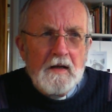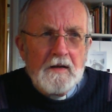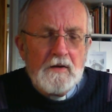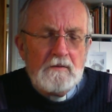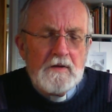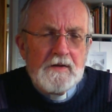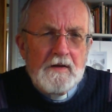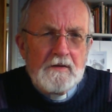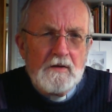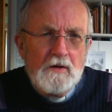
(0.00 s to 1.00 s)
And who is
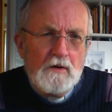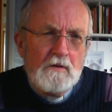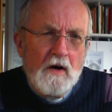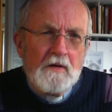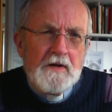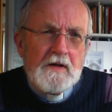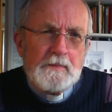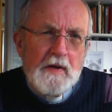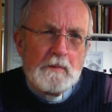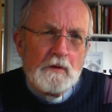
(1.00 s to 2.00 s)
it? Who are these
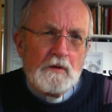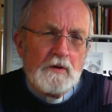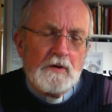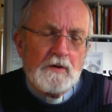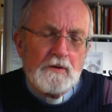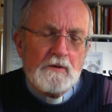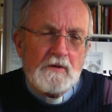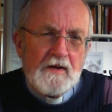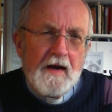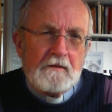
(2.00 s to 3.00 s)
people who
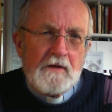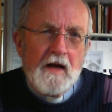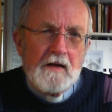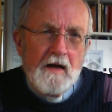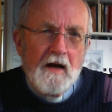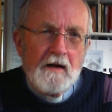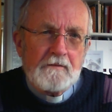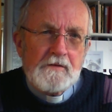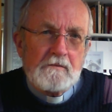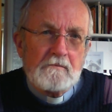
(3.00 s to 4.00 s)
gave their
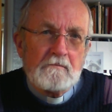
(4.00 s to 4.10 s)
lives?